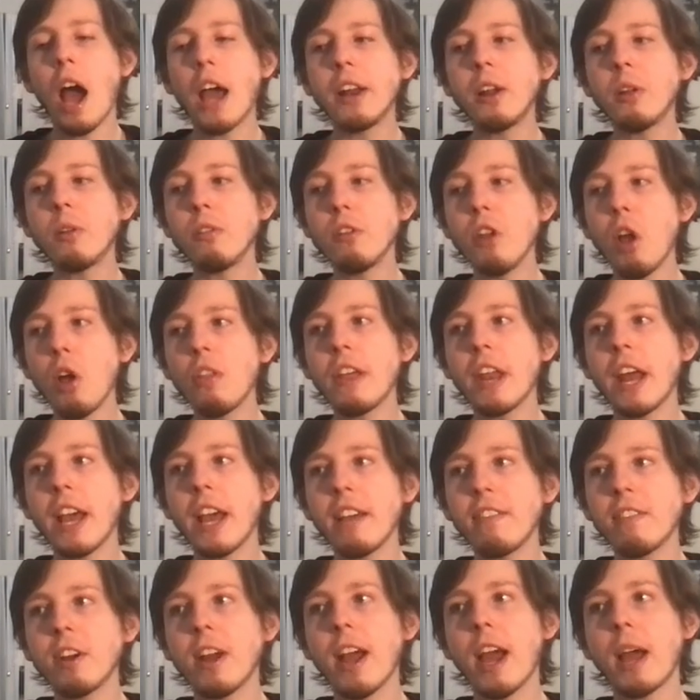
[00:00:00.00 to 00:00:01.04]
I don't know that I
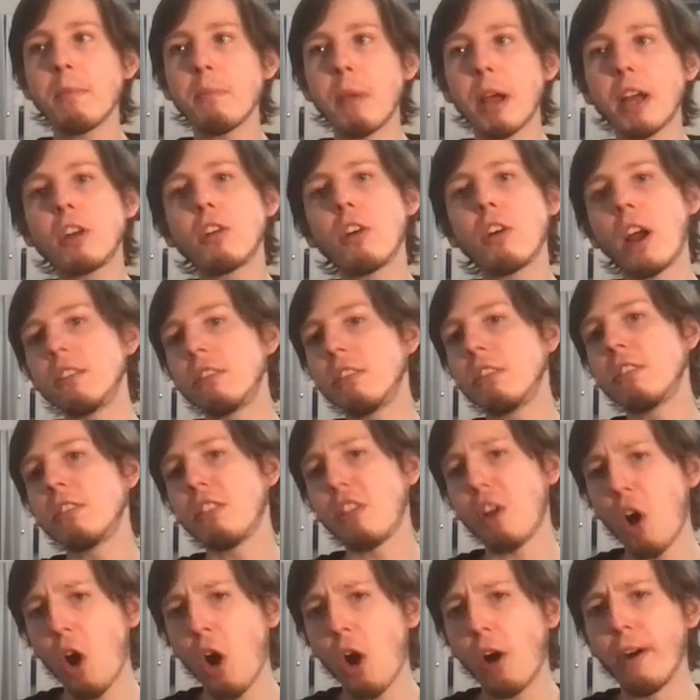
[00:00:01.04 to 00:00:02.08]
ever had my crisis of
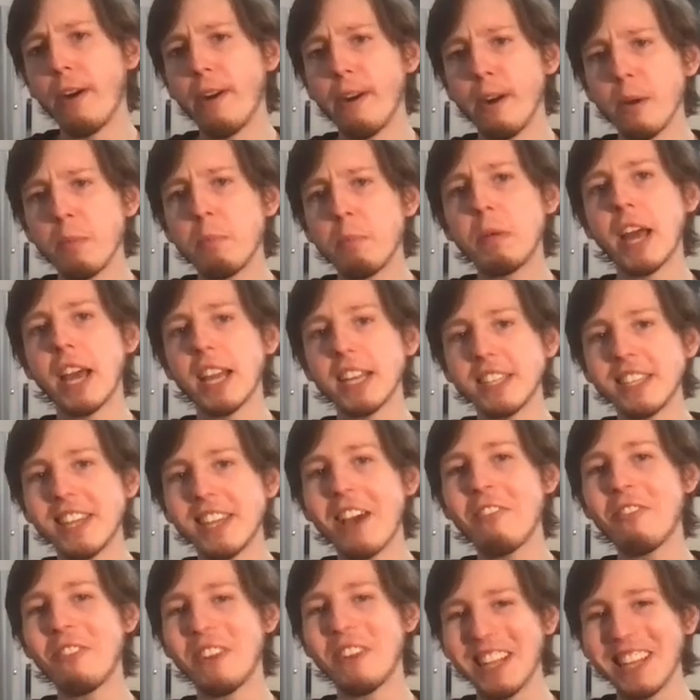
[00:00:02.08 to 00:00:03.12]
the heart, but I
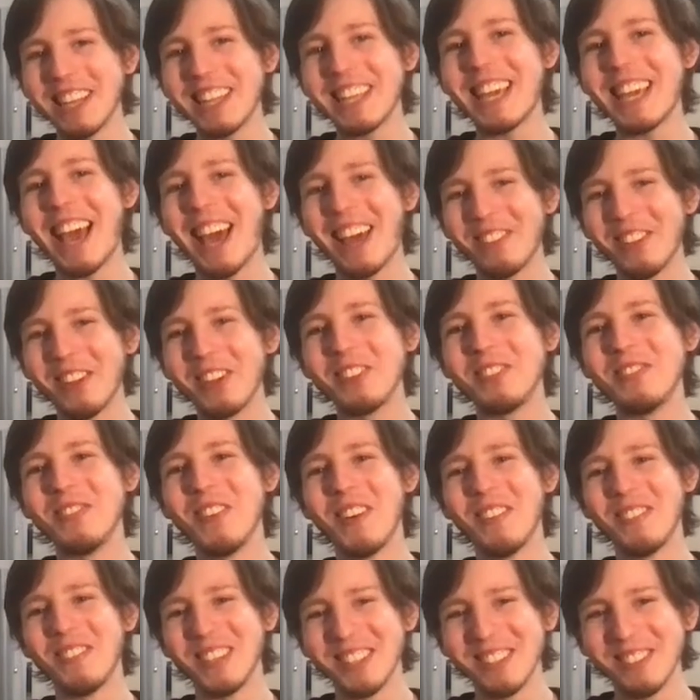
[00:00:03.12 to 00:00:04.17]
definitely had those
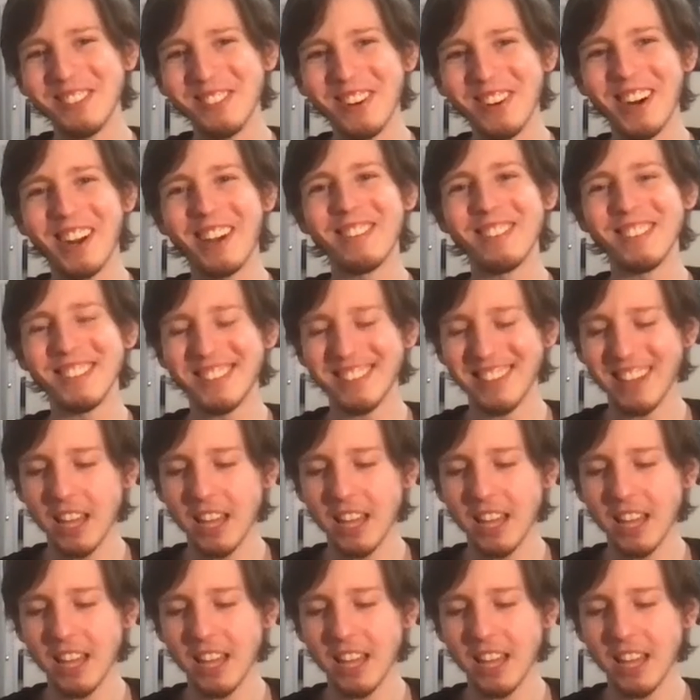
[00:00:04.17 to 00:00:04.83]
moments where I was